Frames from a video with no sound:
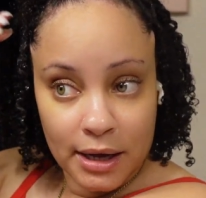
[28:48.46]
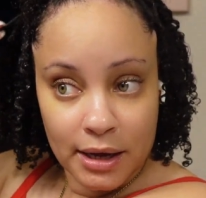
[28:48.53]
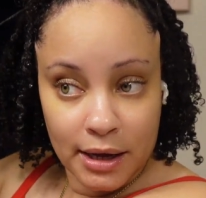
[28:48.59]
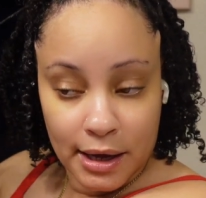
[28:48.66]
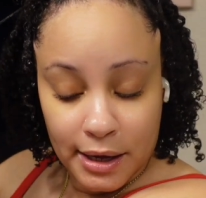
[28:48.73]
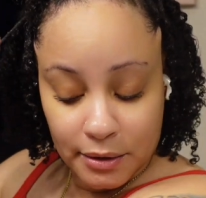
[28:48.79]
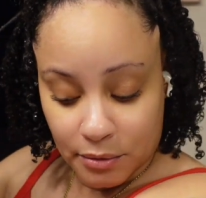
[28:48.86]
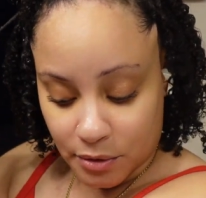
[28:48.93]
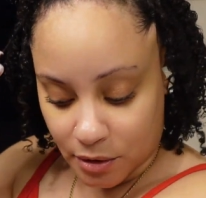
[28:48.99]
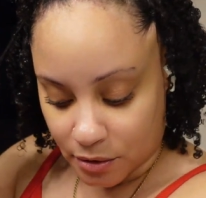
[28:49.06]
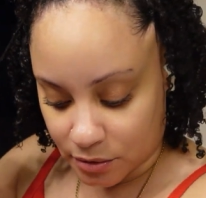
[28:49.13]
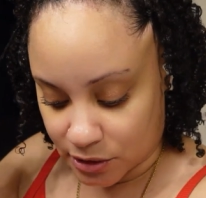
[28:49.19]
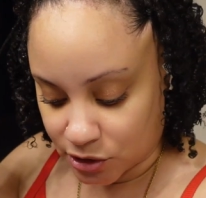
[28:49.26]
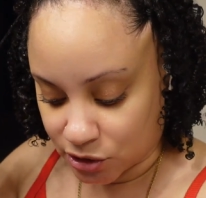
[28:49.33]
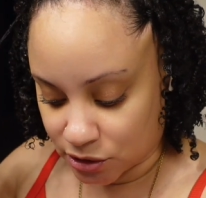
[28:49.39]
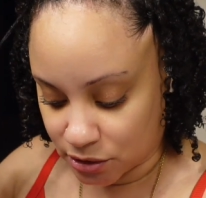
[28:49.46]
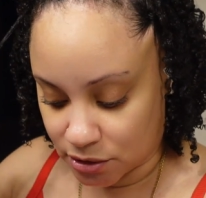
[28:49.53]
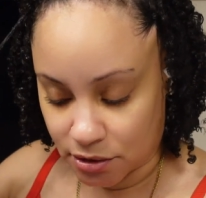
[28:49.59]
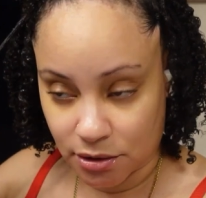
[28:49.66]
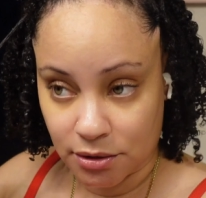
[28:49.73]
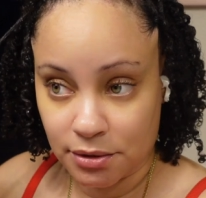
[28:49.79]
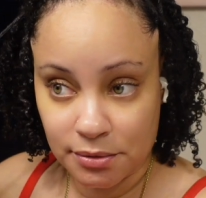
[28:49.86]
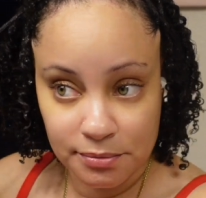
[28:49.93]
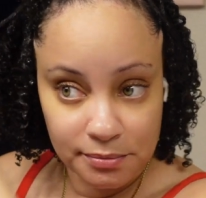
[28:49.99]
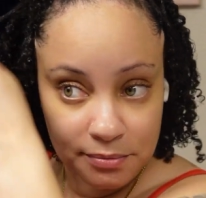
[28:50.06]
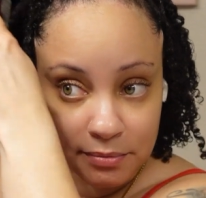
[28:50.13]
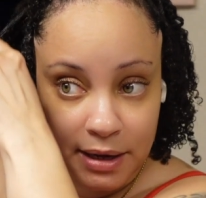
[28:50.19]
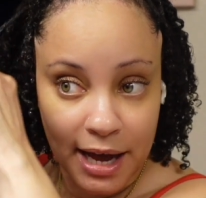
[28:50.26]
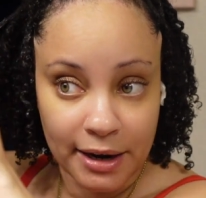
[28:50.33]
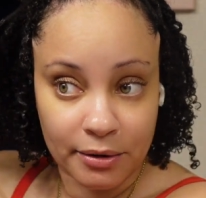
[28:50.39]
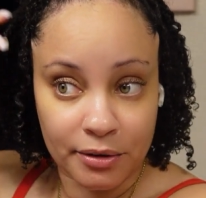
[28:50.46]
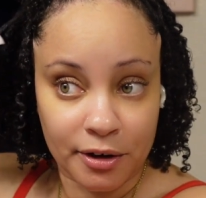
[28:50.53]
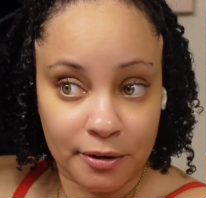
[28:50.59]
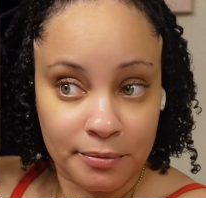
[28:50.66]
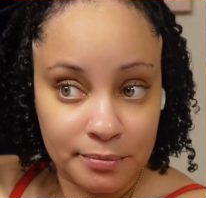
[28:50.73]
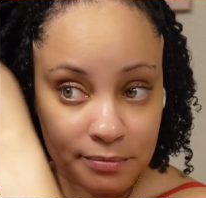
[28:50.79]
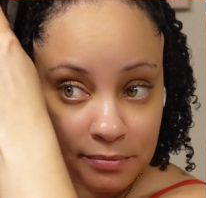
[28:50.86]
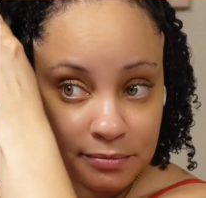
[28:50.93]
I don't know. I don't know.